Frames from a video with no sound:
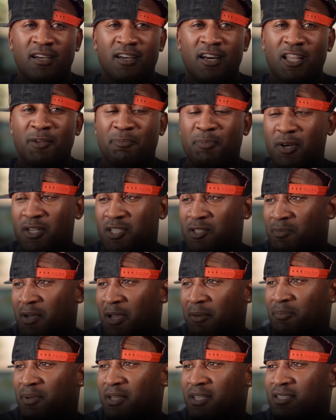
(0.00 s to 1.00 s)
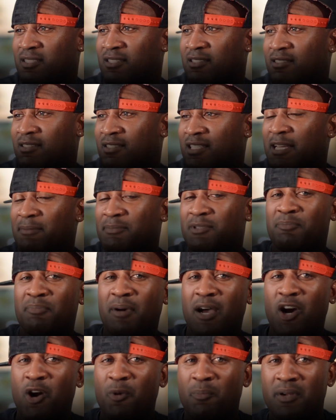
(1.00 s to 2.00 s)
Other person might be tempted
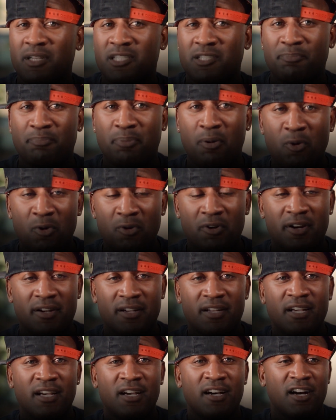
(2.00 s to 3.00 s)
by a whole bunch of porn.